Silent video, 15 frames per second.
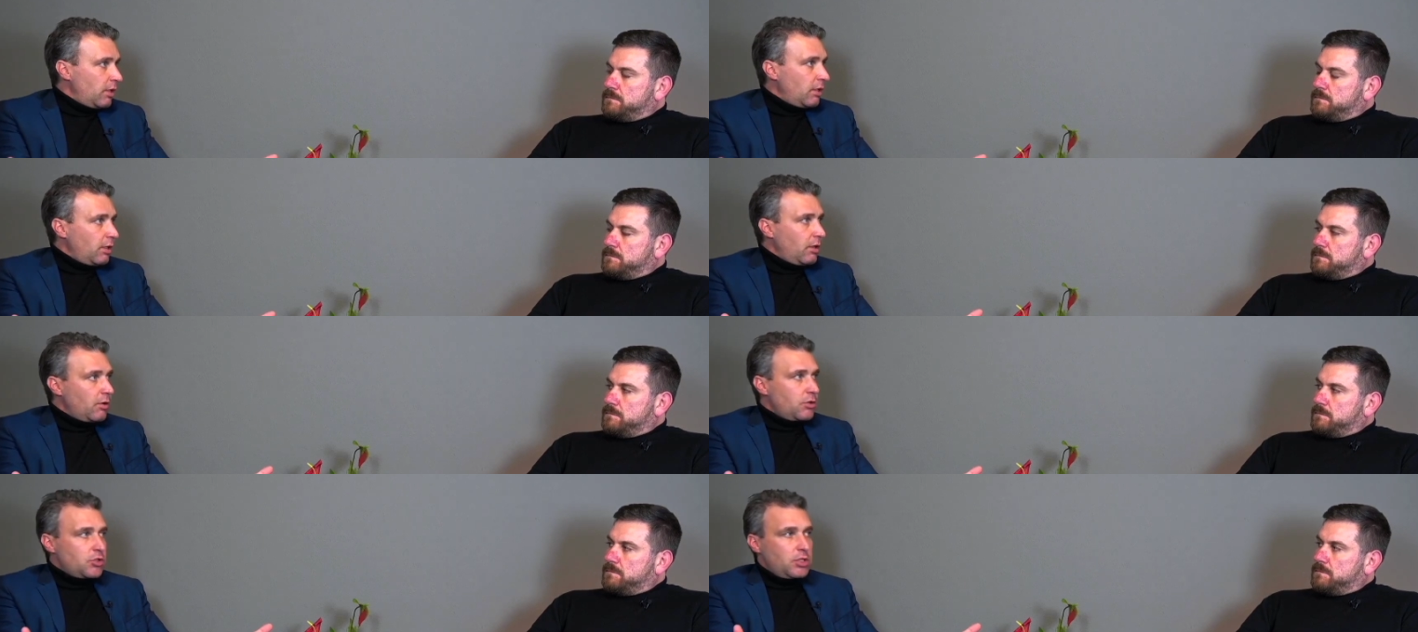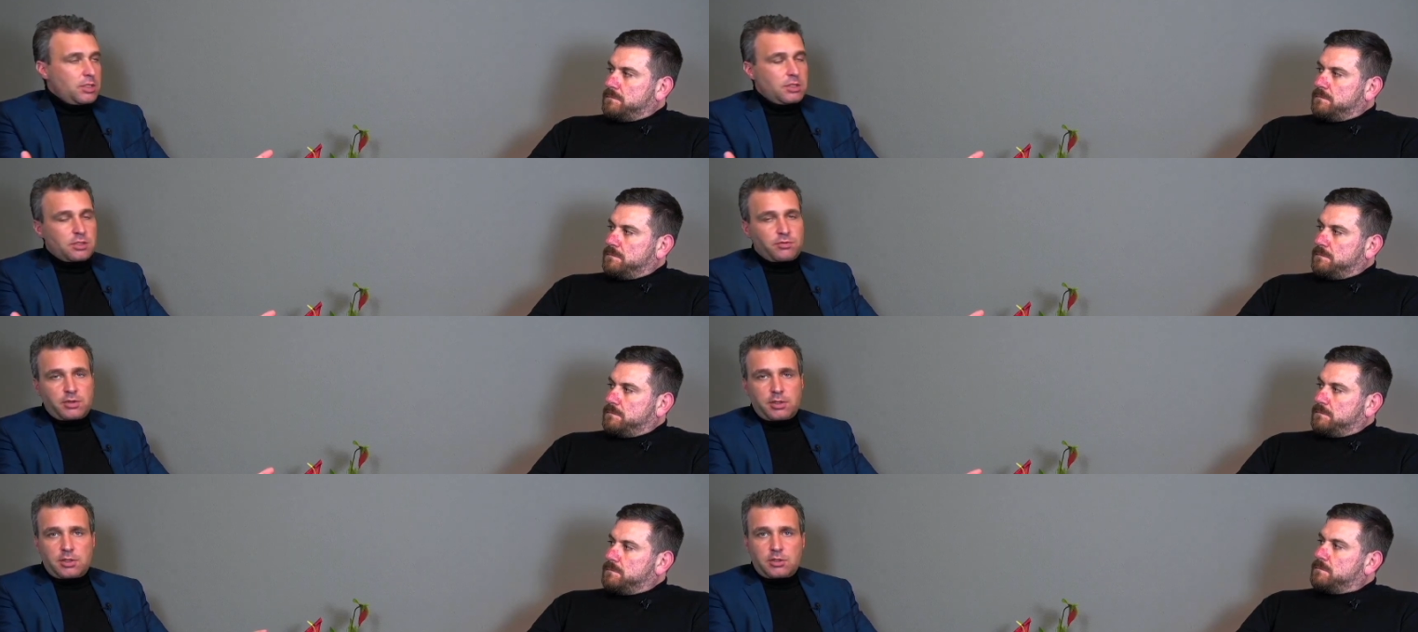Speaker 1: he or she is
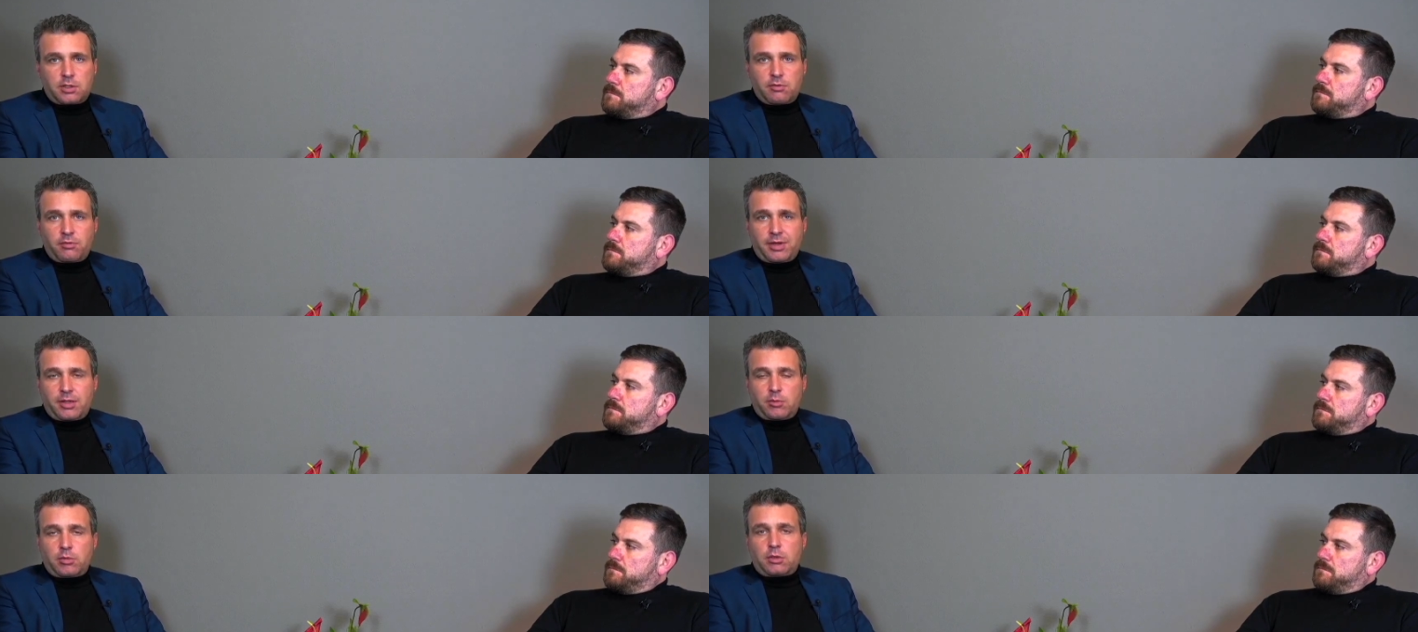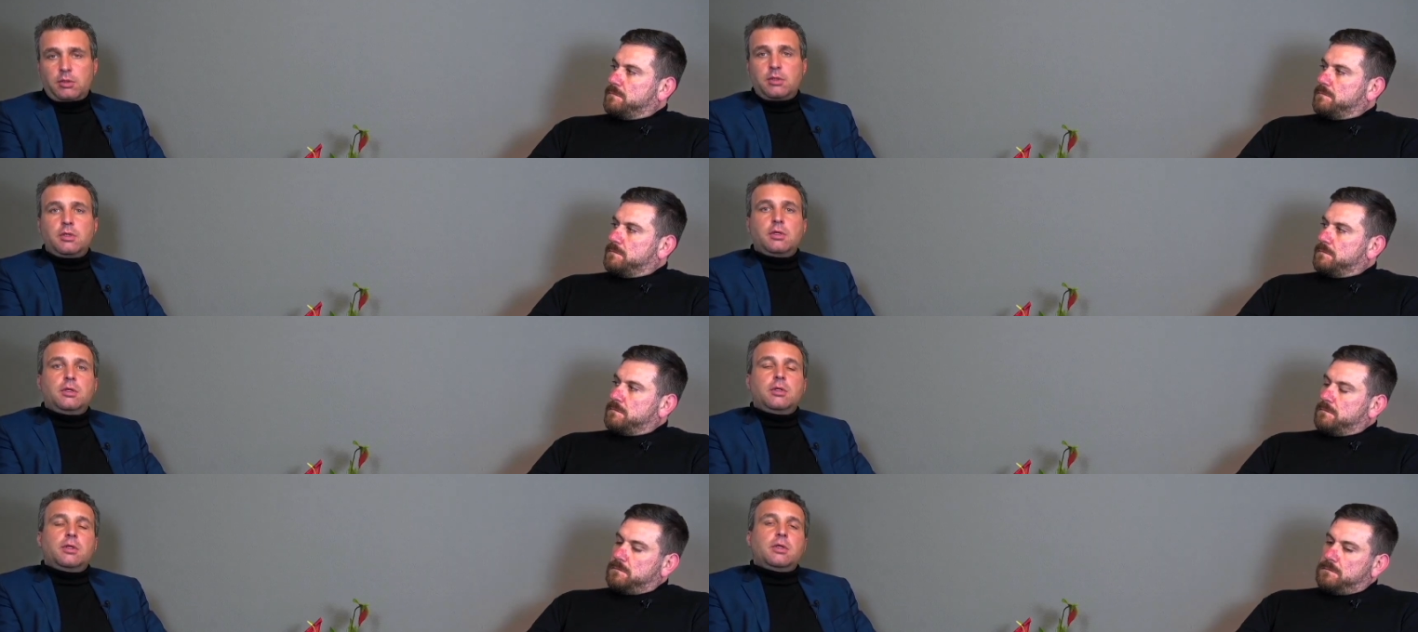financially available
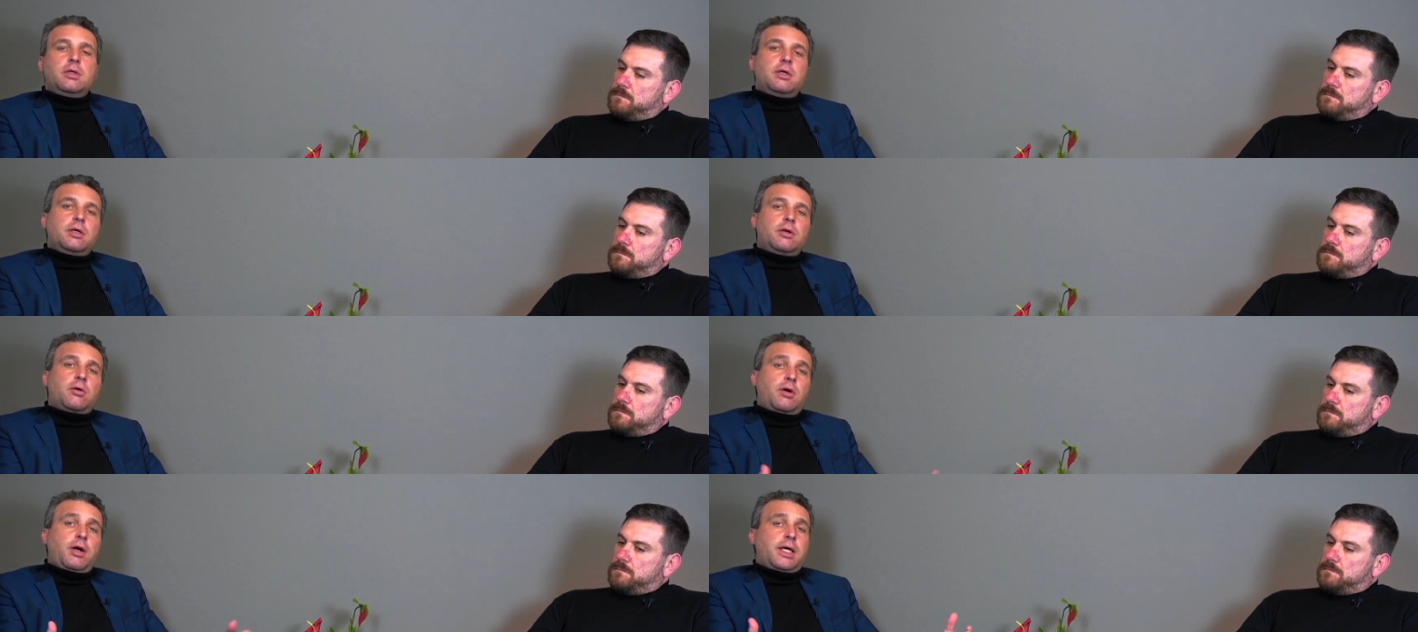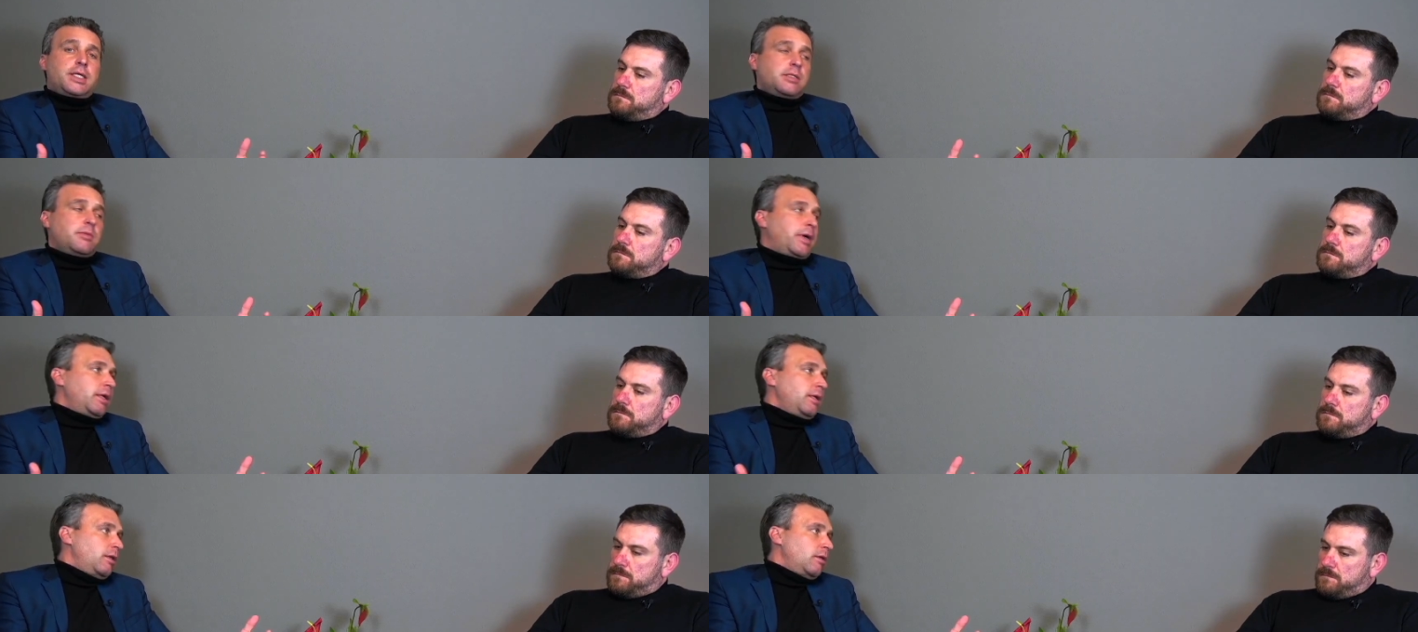uh, or has the
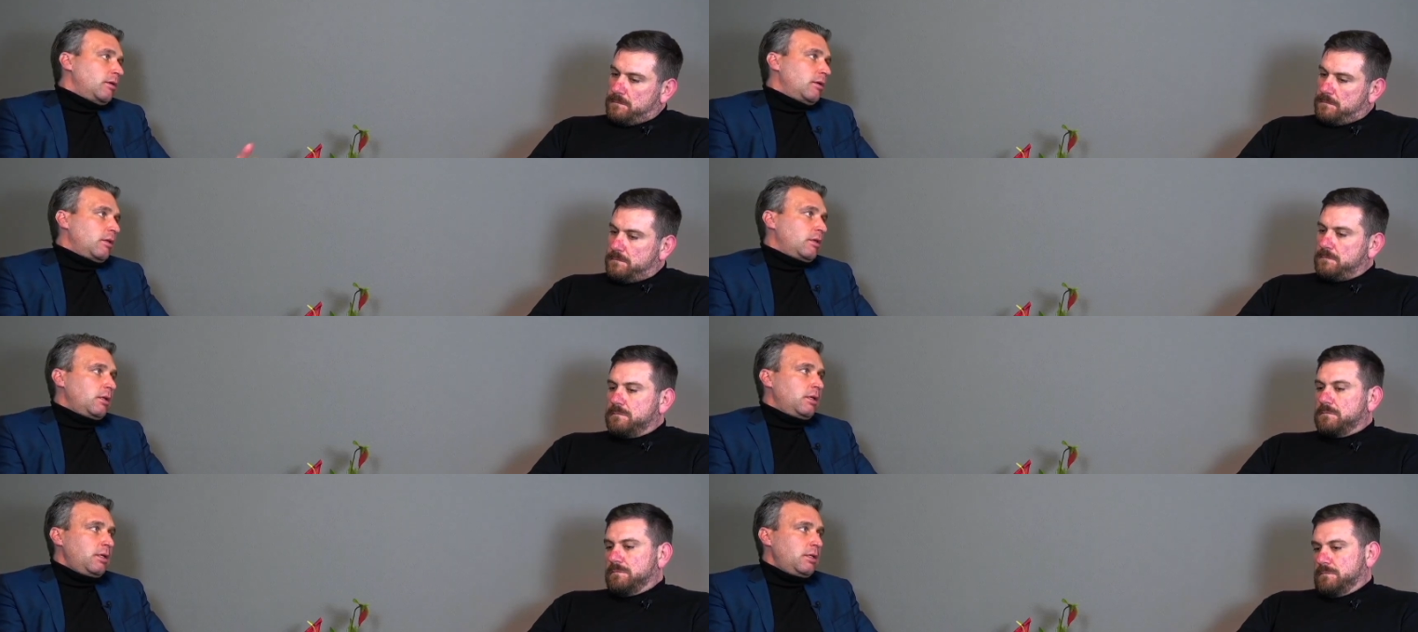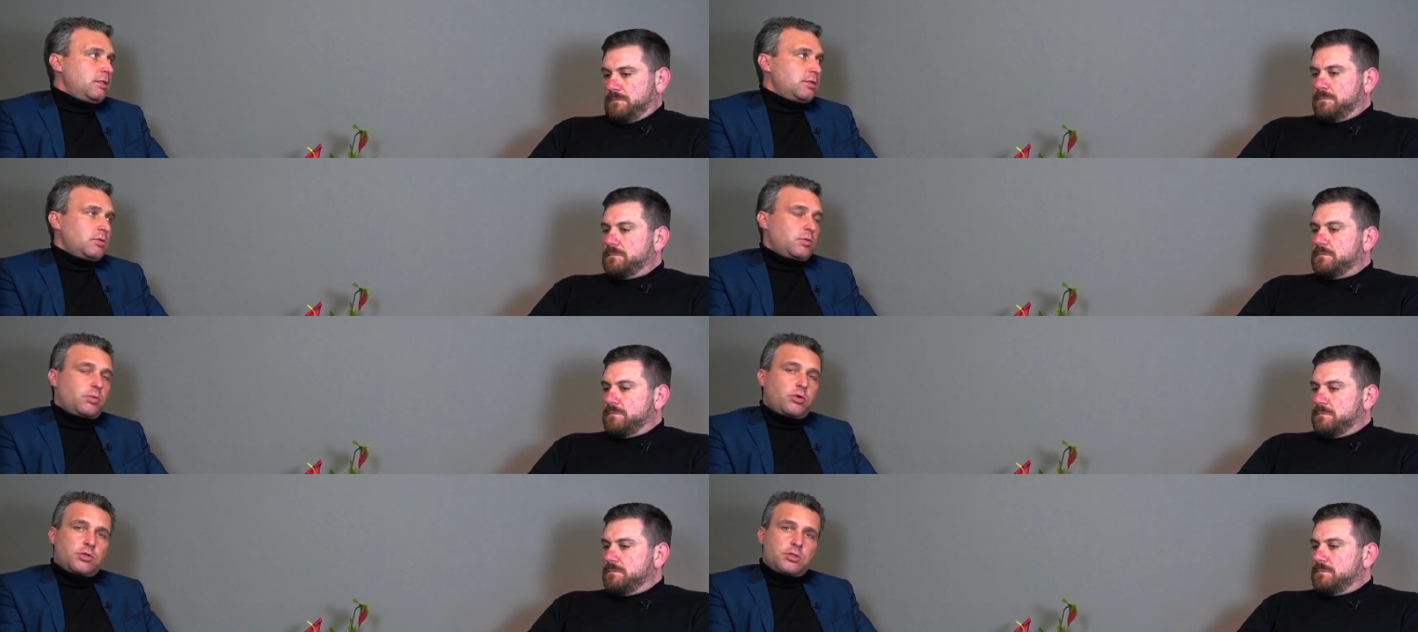money, the the needs
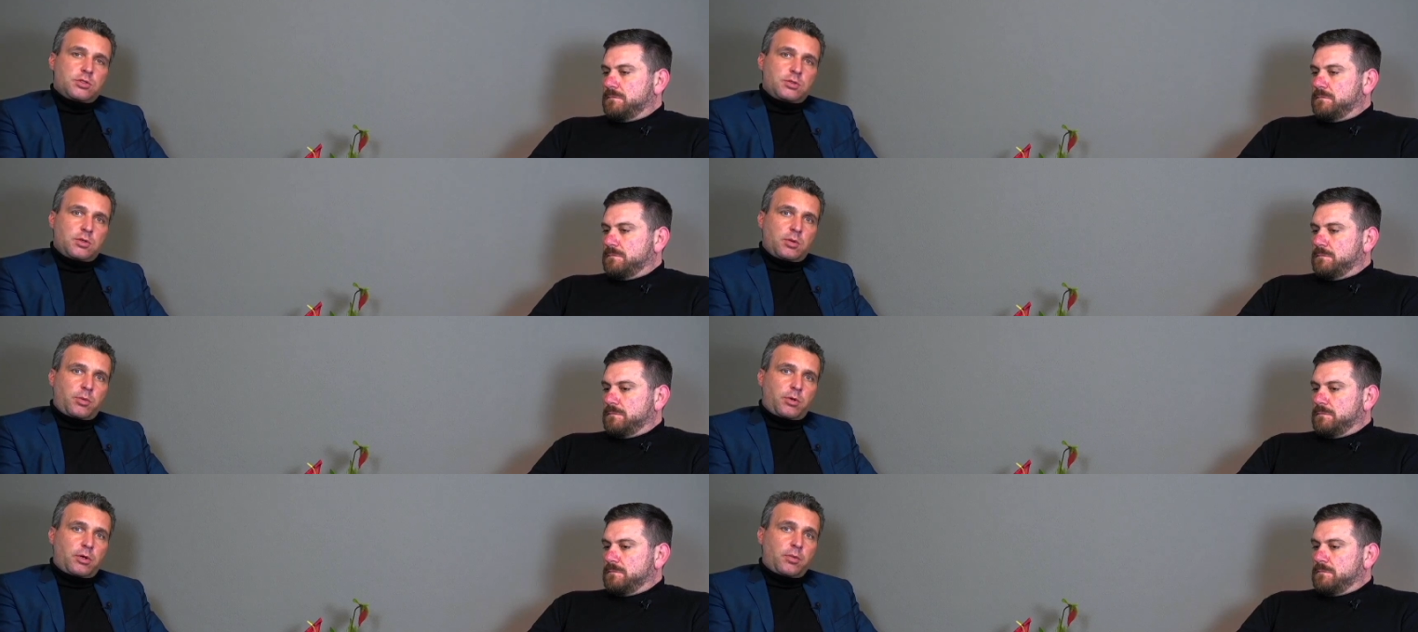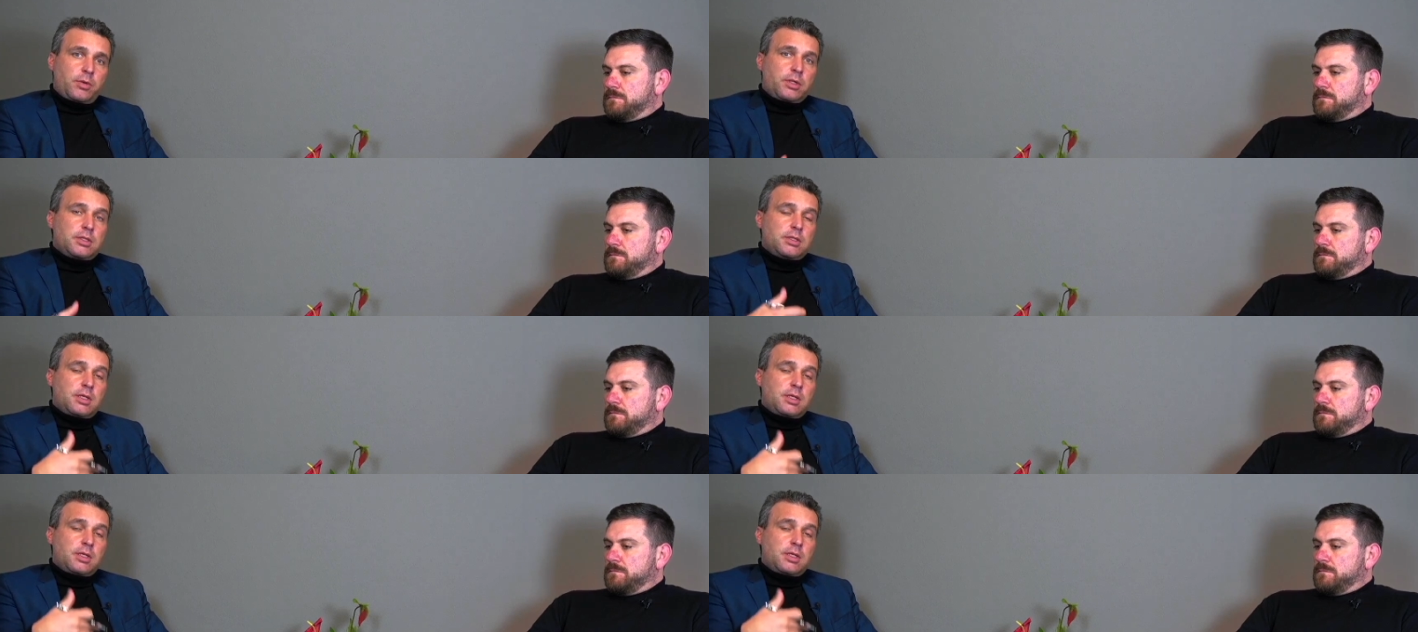to purchase the apartment.